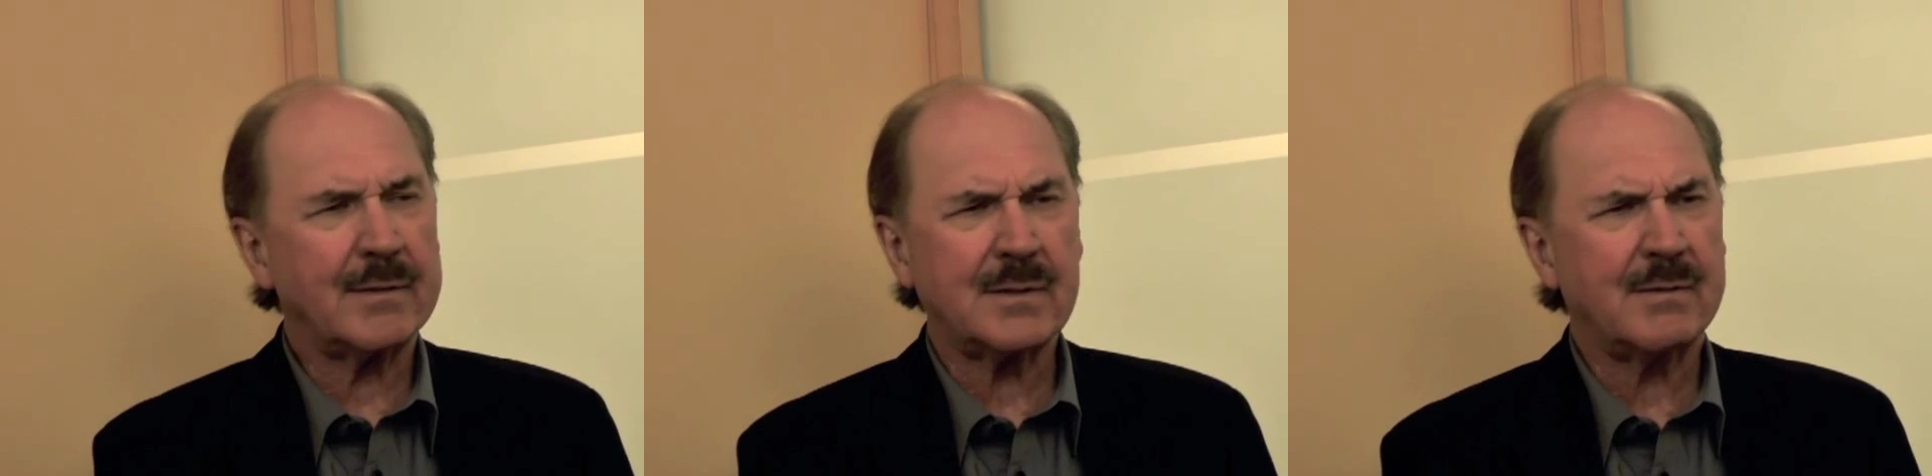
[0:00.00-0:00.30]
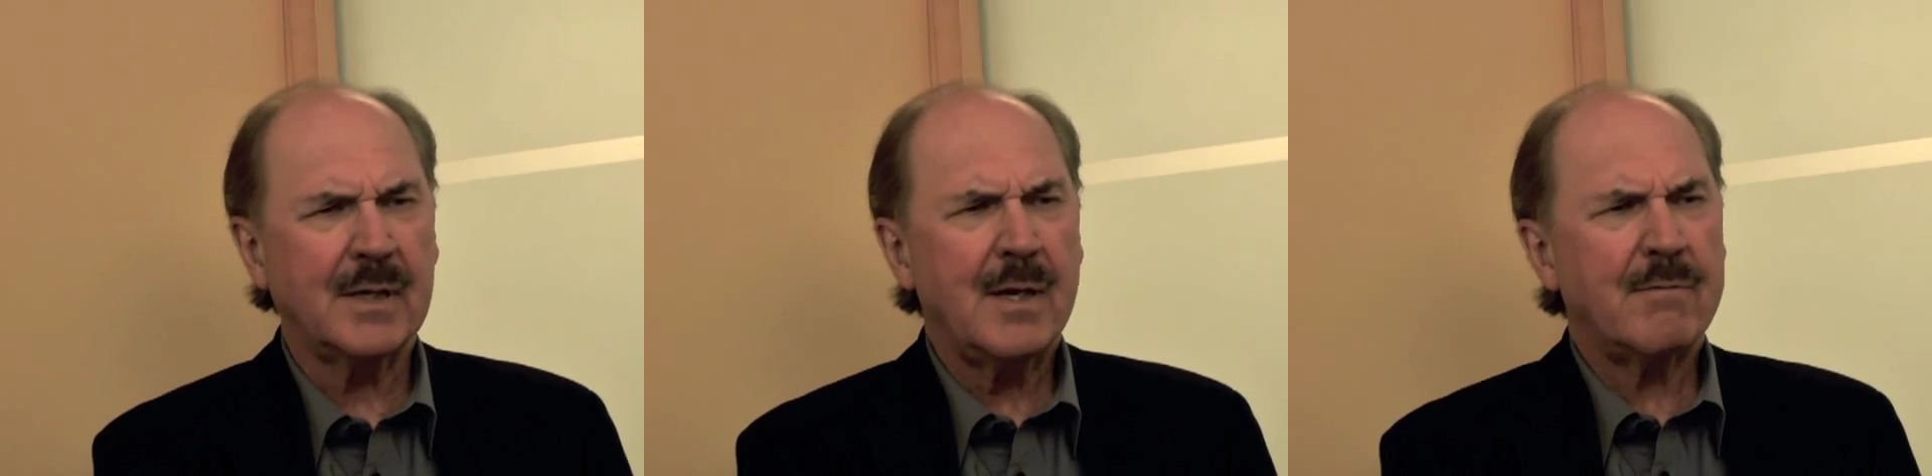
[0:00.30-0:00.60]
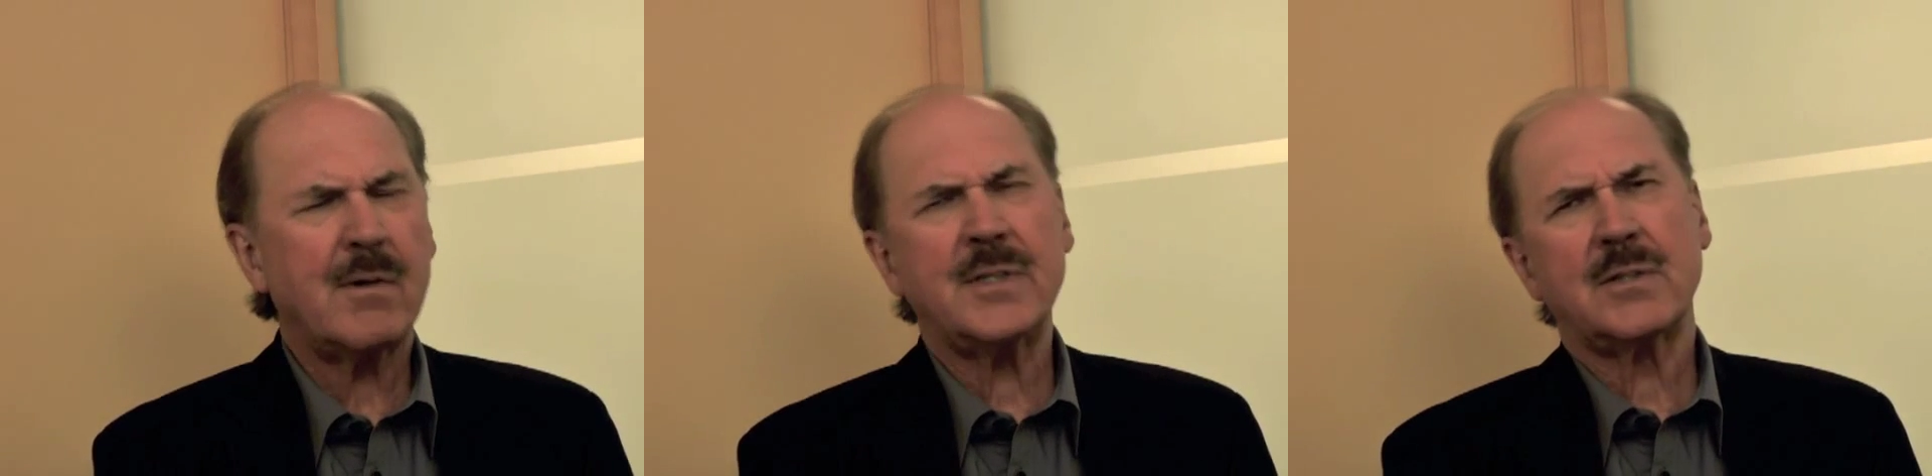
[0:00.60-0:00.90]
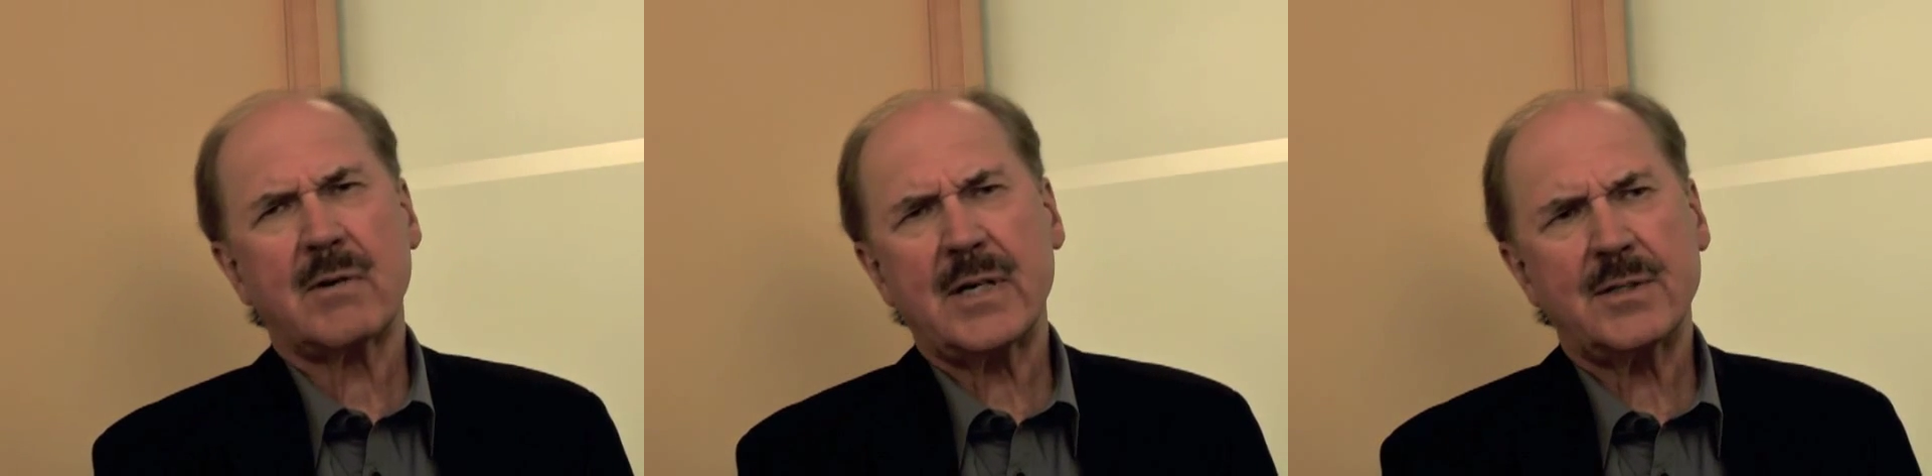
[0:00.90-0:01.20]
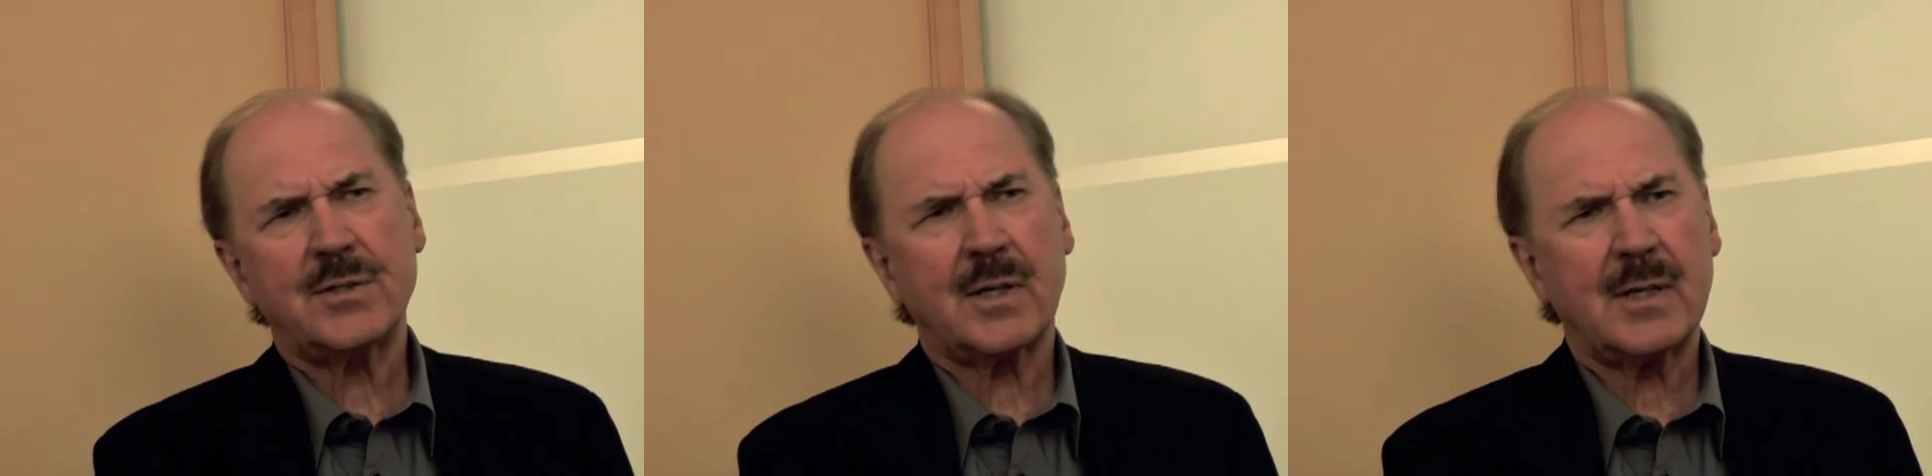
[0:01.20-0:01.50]
Is a very
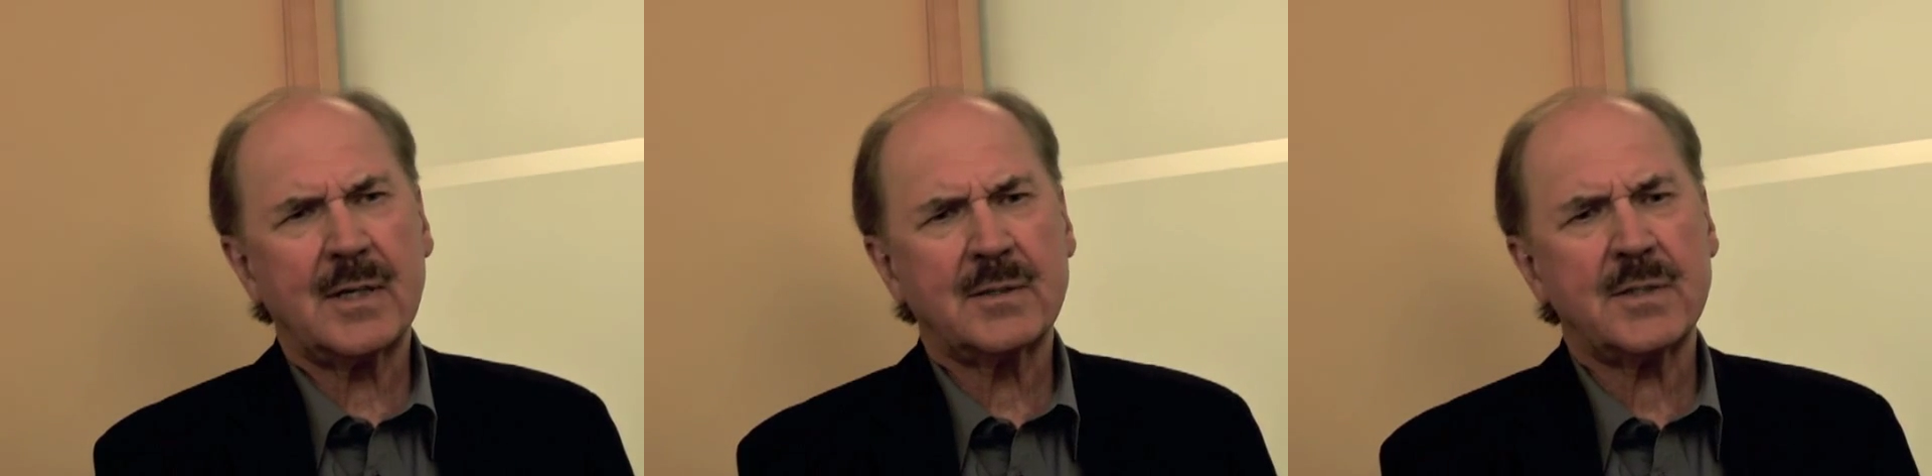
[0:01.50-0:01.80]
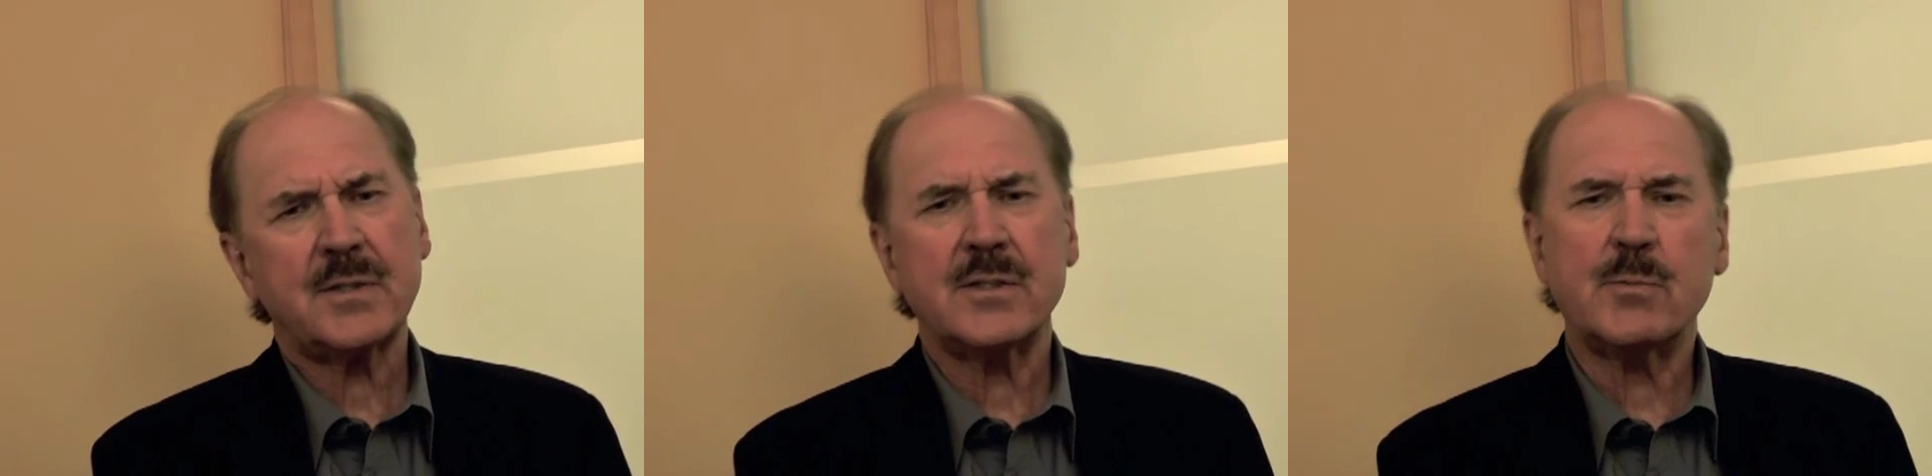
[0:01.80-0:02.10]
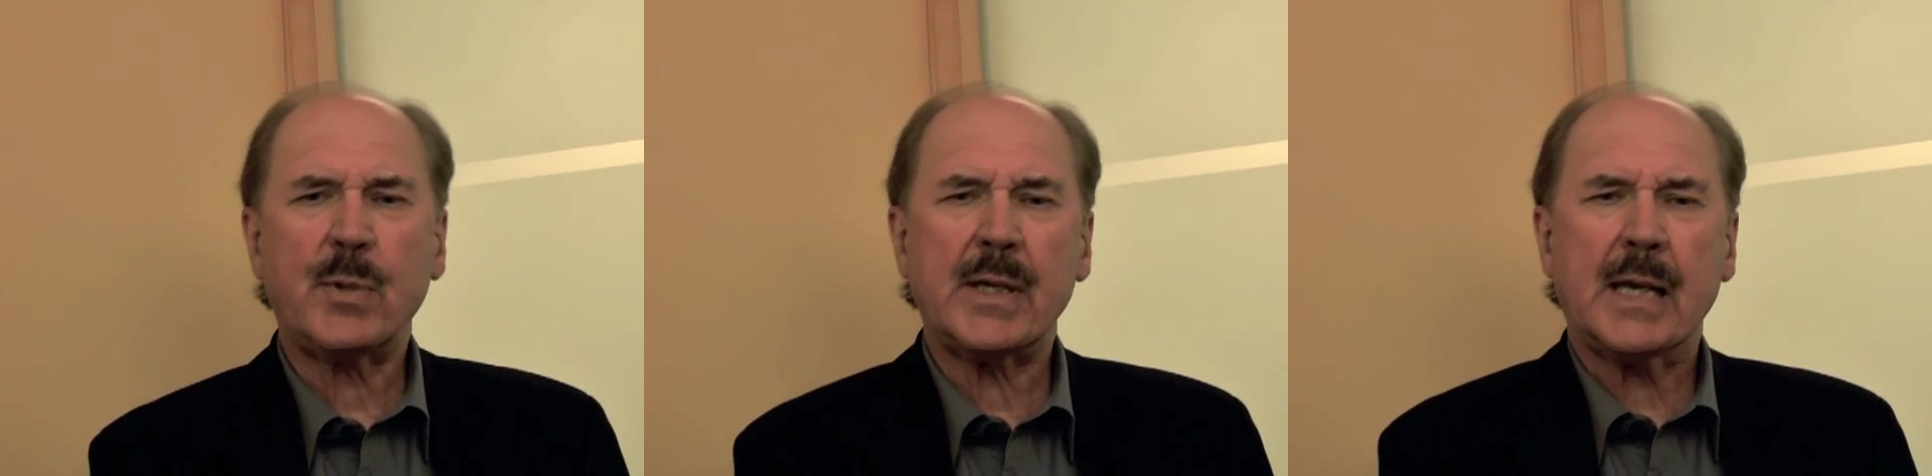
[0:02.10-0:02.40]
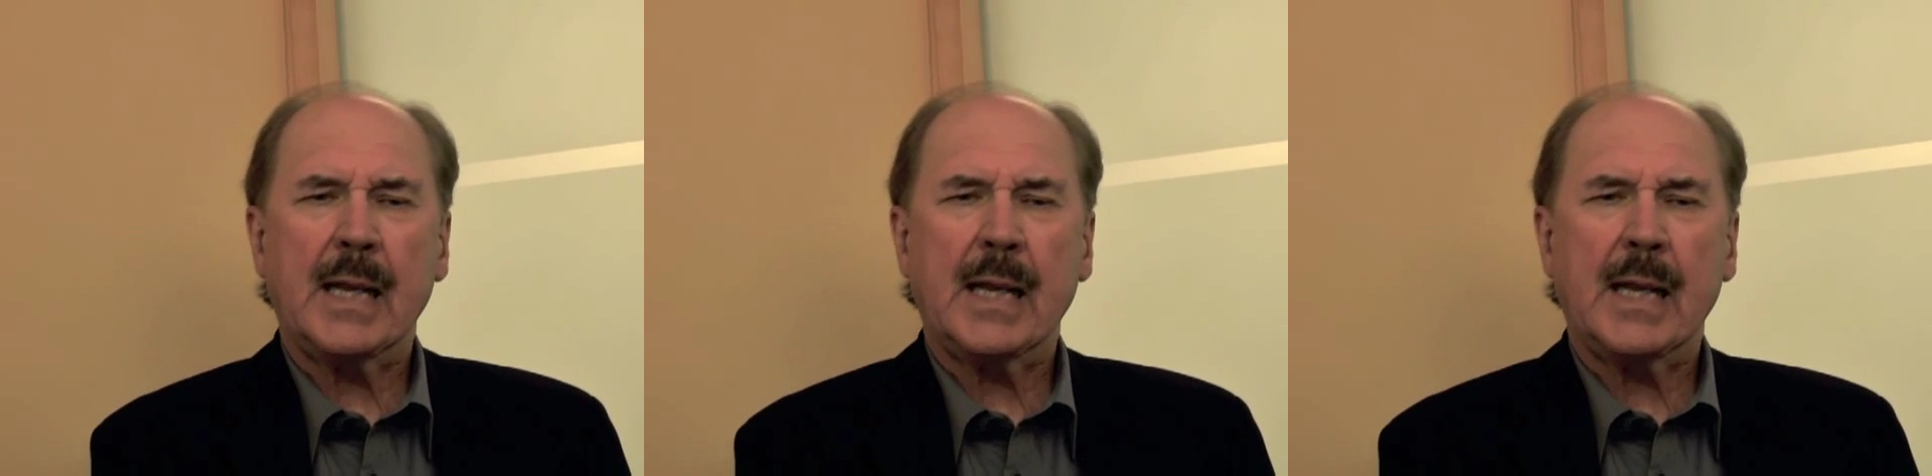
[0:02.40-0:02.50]
strange existence, but